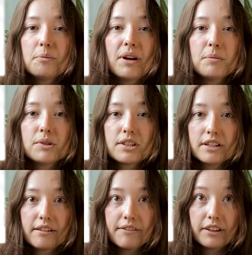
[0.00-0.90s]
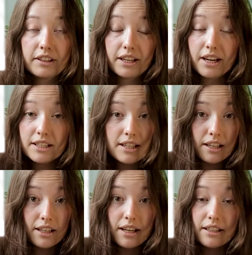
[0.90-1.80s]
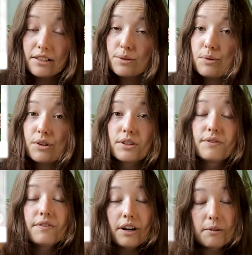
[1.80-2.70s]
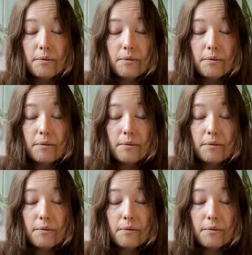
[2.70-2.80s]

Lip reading: on my Monstera variegata, and it's worked very